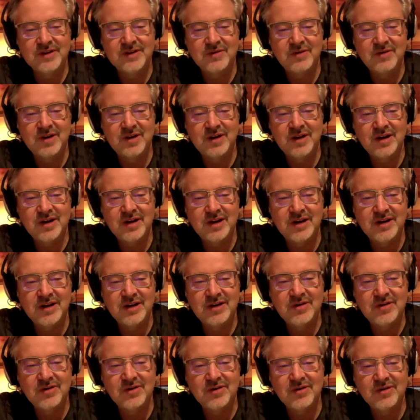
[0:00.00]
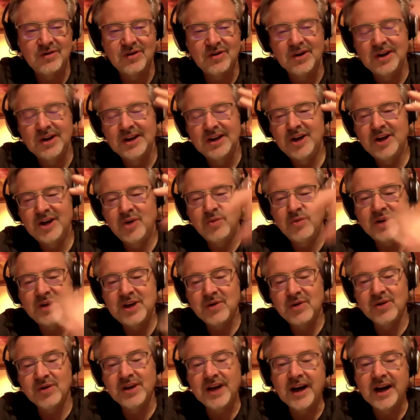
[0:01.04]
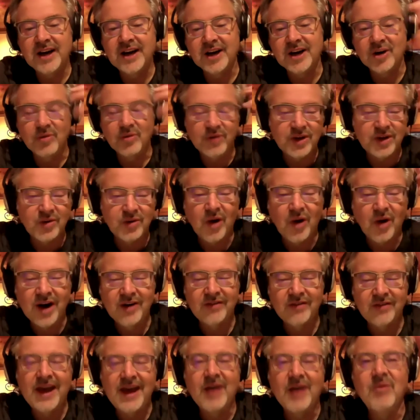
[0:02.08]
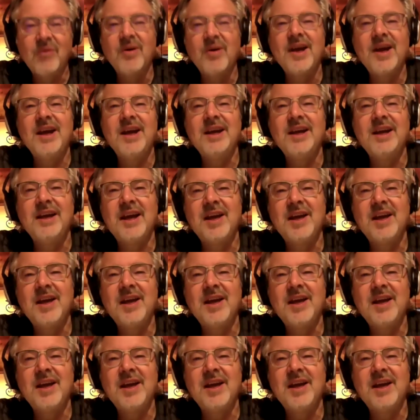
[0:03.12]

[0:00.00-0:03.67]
And you're, you know, when you were younger, were you wired that way,